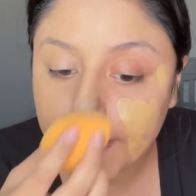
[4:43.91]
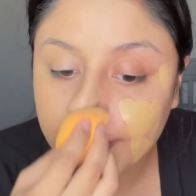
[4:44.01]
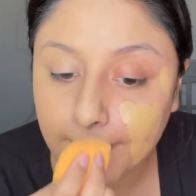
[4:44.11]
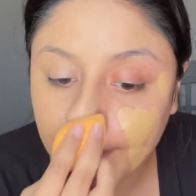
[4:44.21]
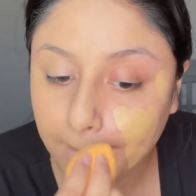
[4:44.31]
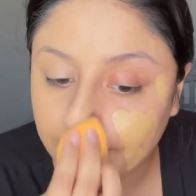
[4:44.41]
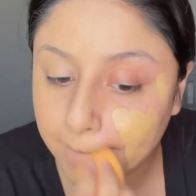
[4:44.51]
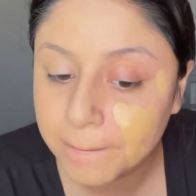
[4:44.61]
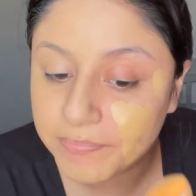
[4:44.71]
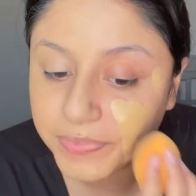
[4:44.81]
So
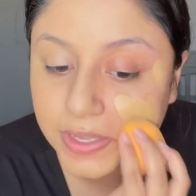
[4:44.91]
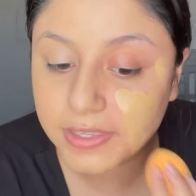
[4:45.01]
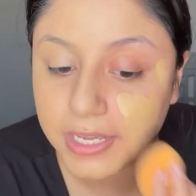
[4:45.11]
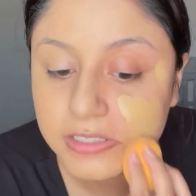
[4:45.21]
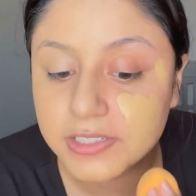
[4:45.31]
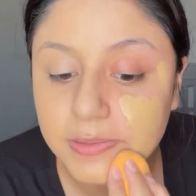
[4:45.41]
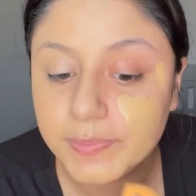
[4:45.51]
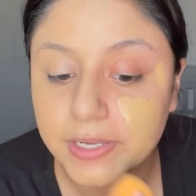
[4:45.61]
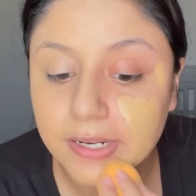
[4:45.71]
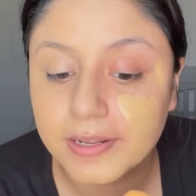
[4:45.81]
that's just
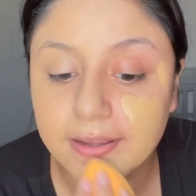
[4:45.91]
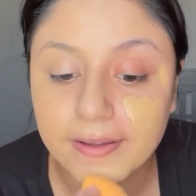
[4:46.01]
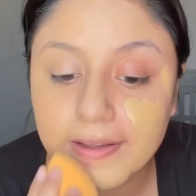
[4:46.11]
been like,